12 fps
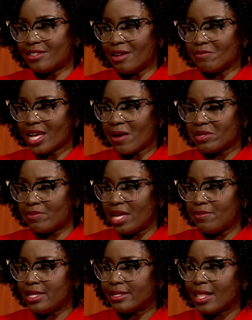That sometimes
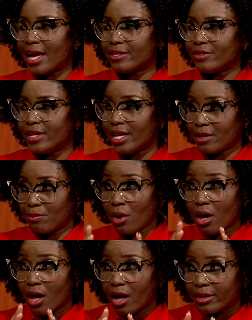babies like to take a
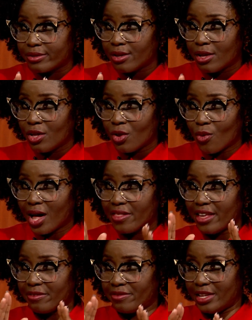pause while
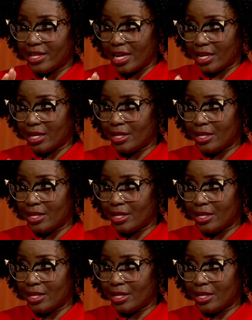they're feeding.